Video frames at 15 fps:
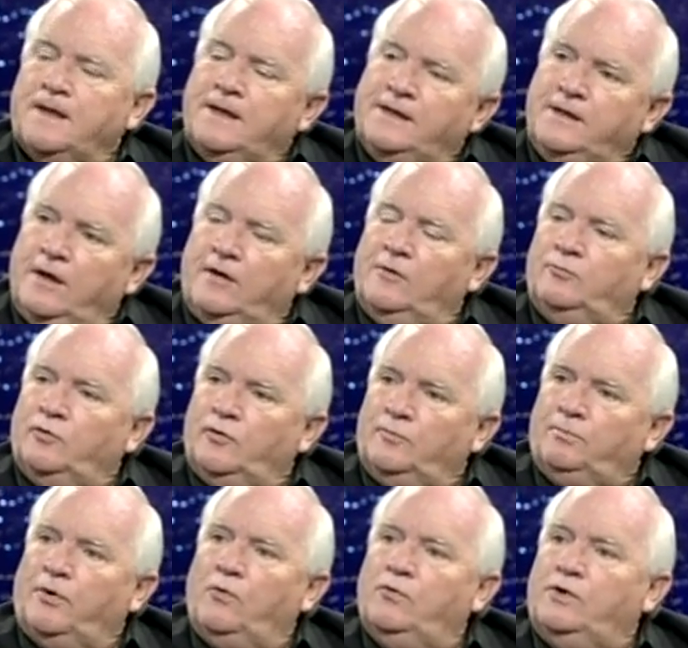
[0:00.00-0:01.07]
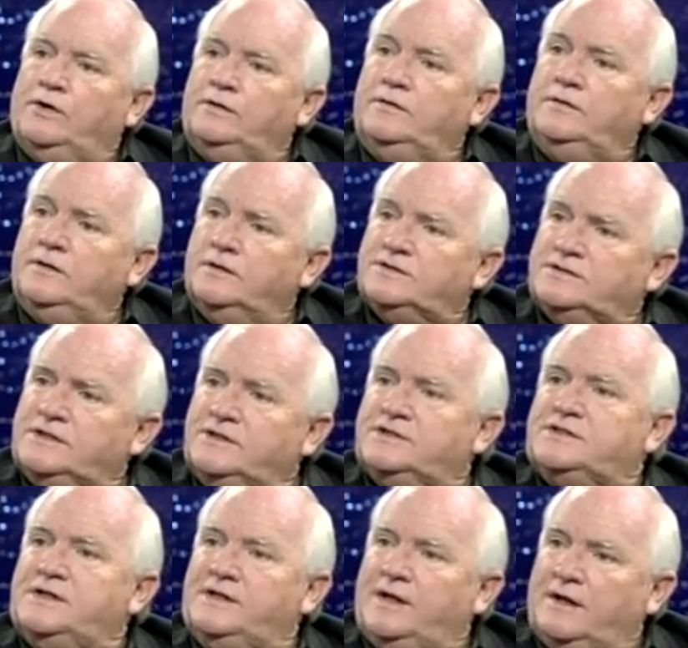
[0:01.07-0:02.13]
He got up with a broken
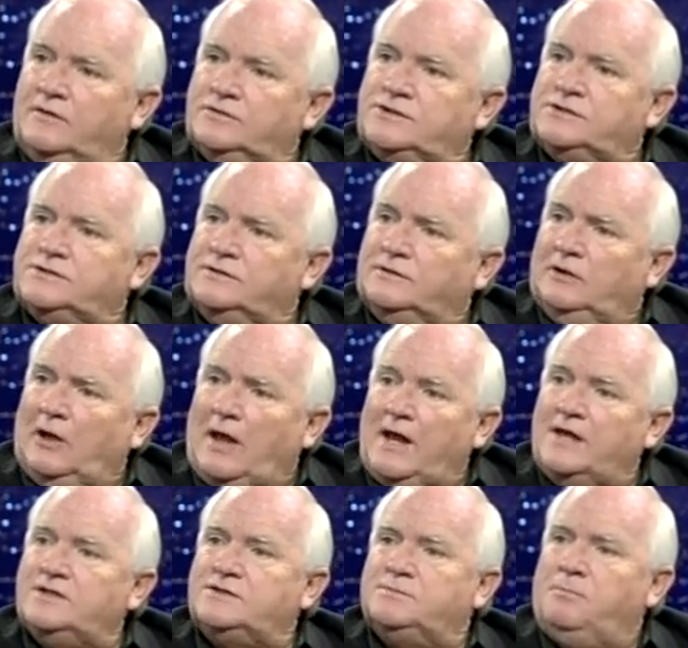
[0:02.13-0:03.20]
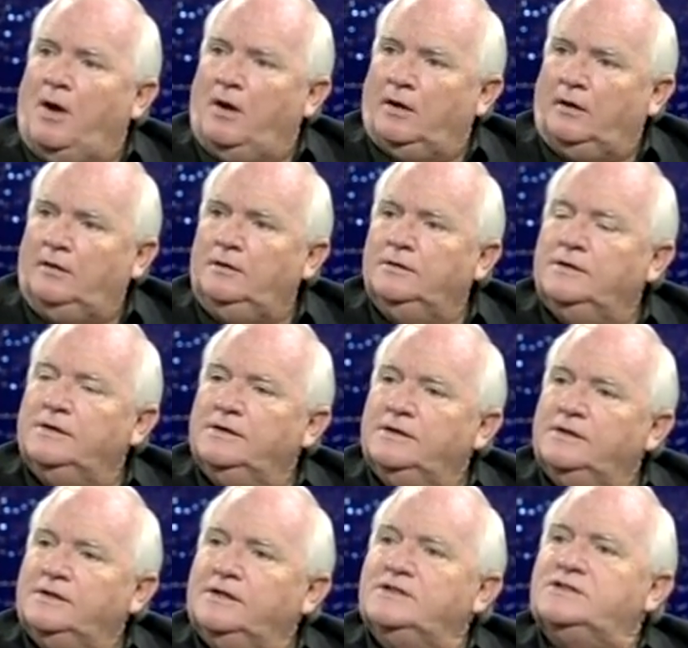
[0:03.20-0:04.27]
16-ounce glass bottle
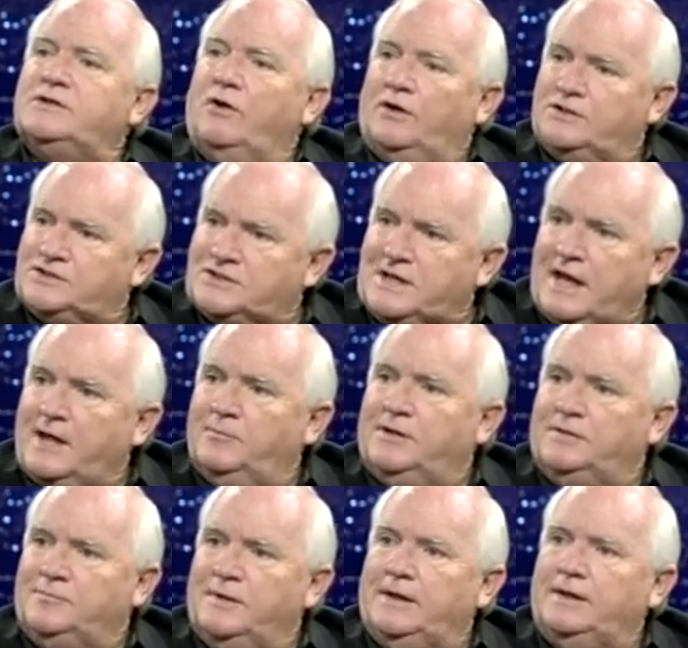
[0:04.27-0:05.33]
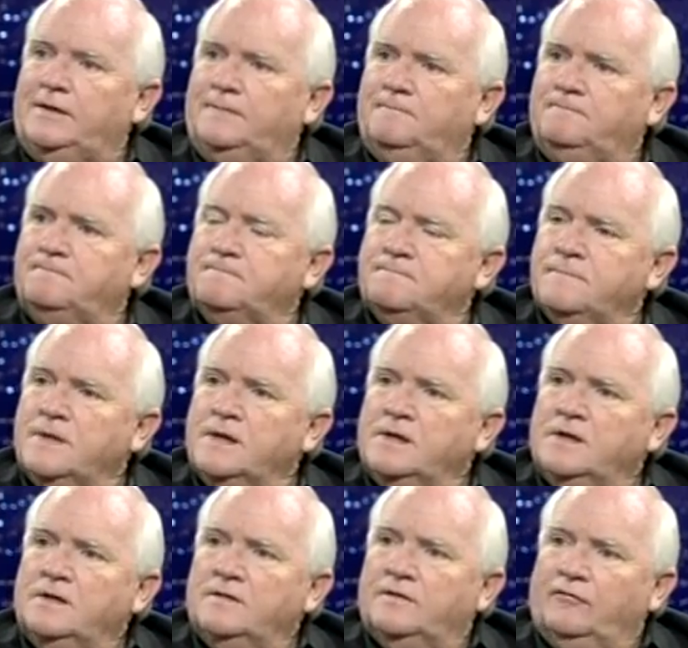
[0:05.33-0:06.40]
and started stabbing me.
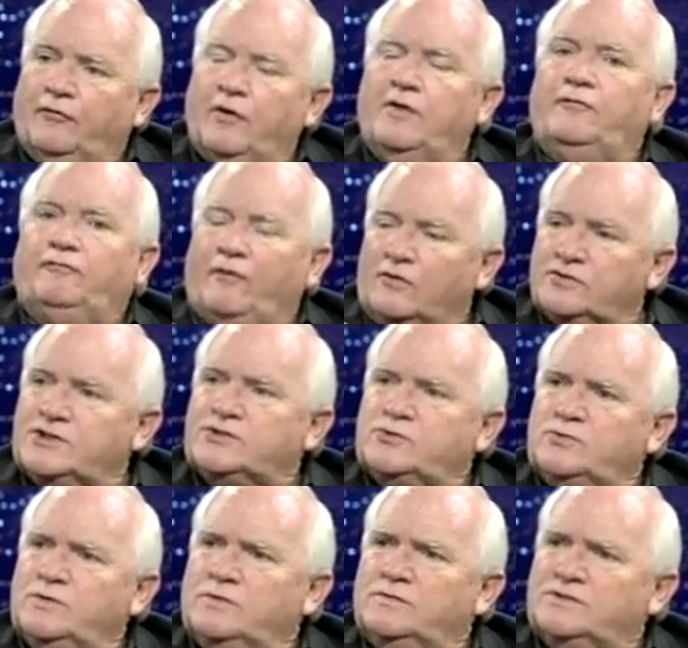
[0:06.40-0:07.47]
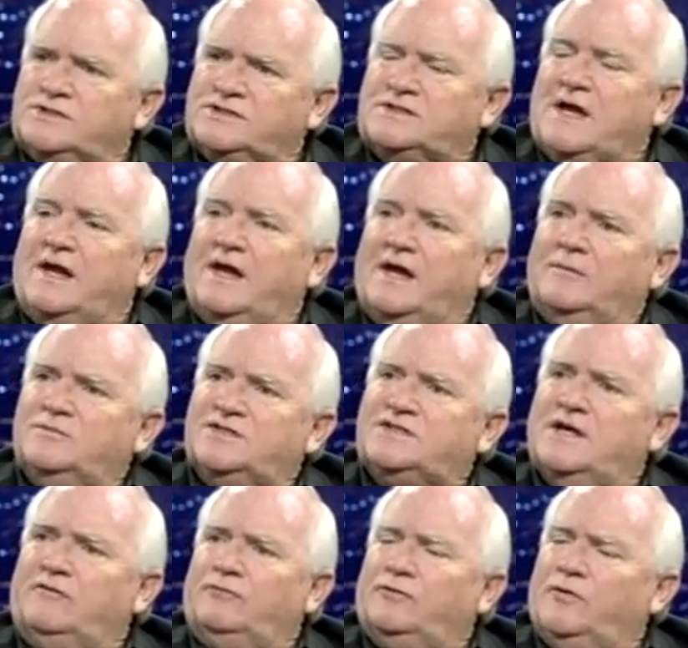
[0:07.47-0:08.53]
The very first stab
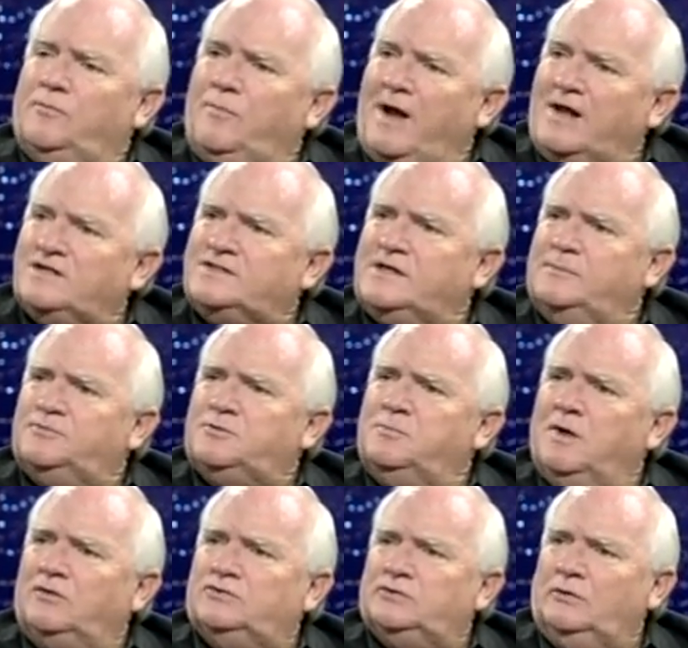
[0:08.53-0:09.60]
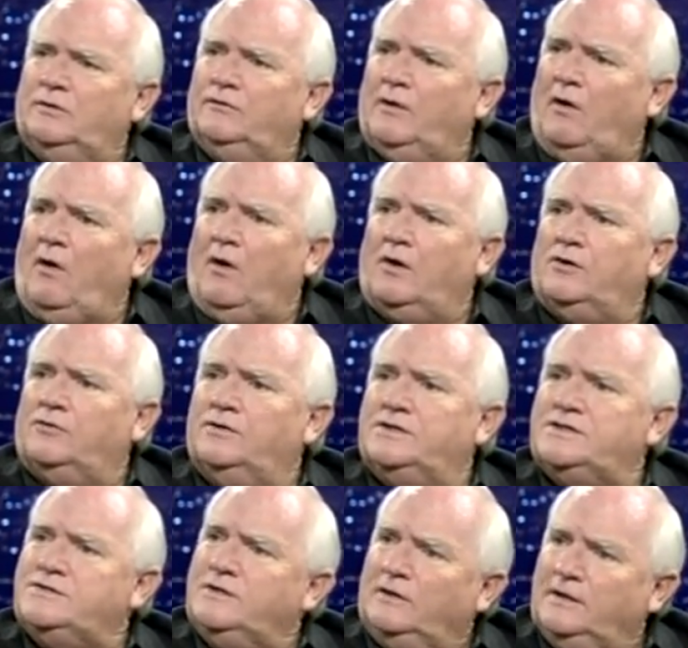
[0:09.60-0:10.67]
severed the biceps muscle and the
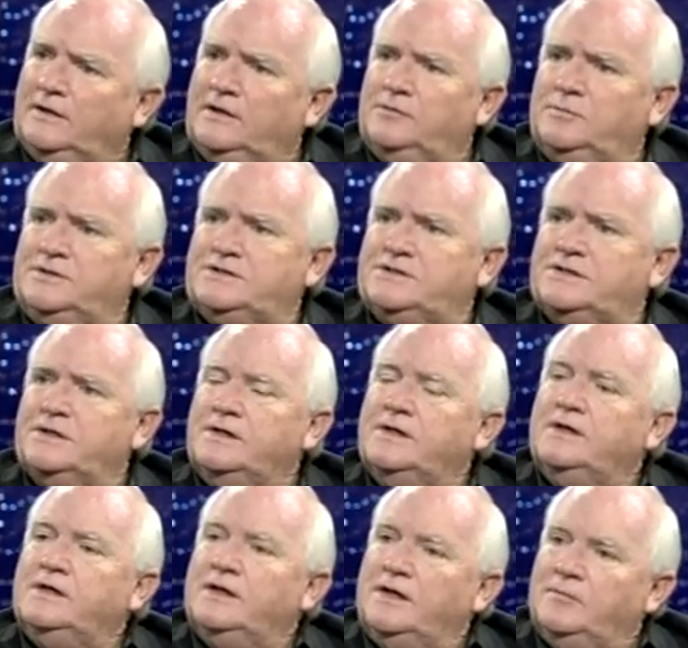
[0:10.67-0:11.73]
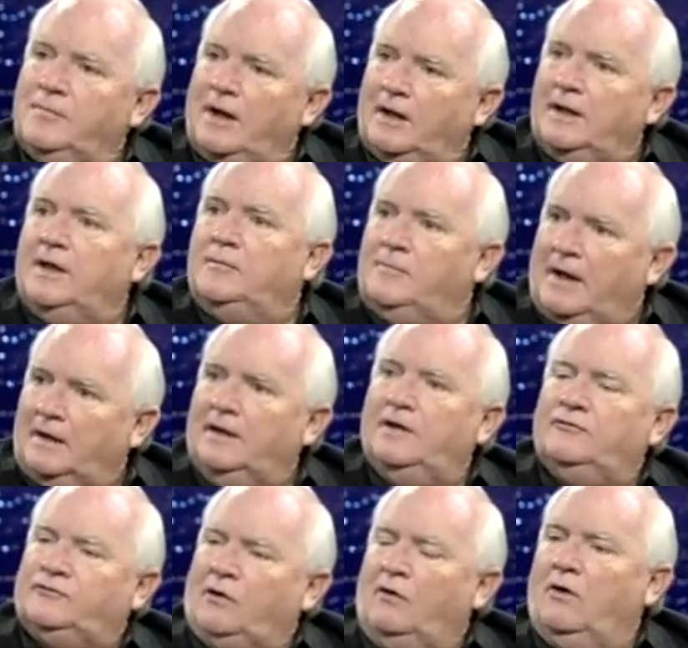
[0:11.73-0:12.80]
arteries and the ligaments in my
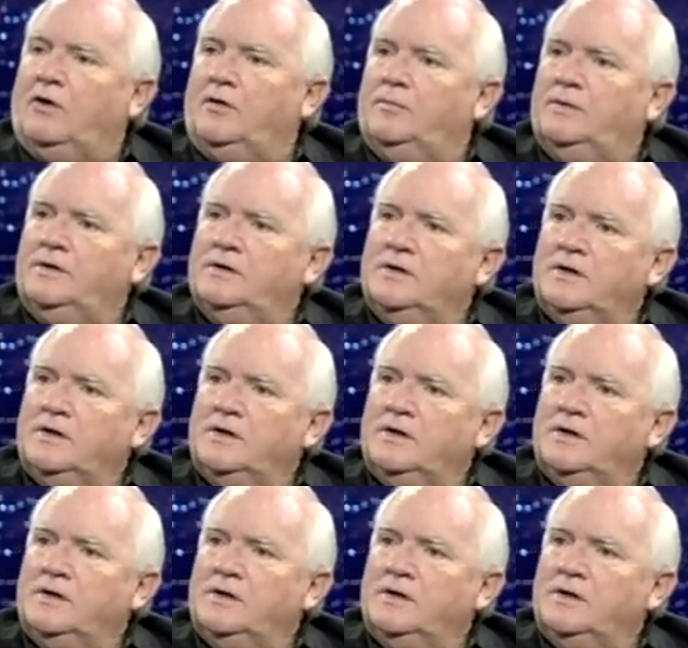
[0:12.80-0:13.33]
left arm.